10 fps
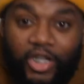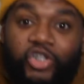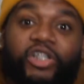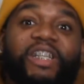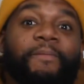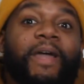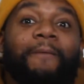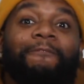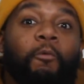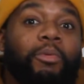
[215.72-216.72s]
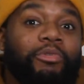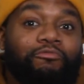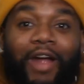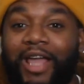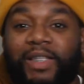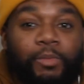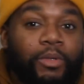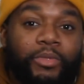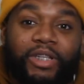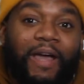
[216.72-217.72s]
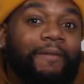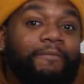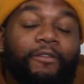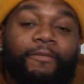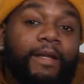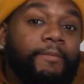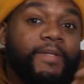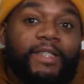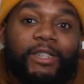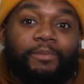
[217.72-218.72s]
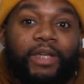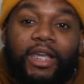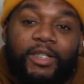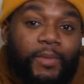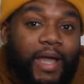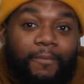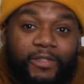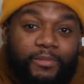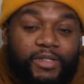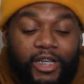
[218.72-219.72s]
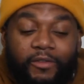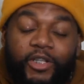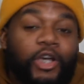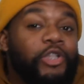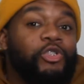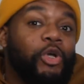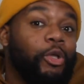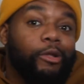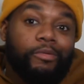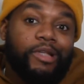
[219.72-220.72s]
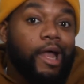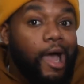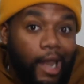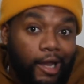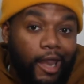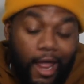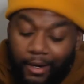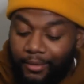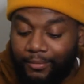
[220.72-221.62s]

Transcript: She's stepping up for women's rights and women to have the freedom to speak and speak up for themselves. So, you know what I'm saying? I like that.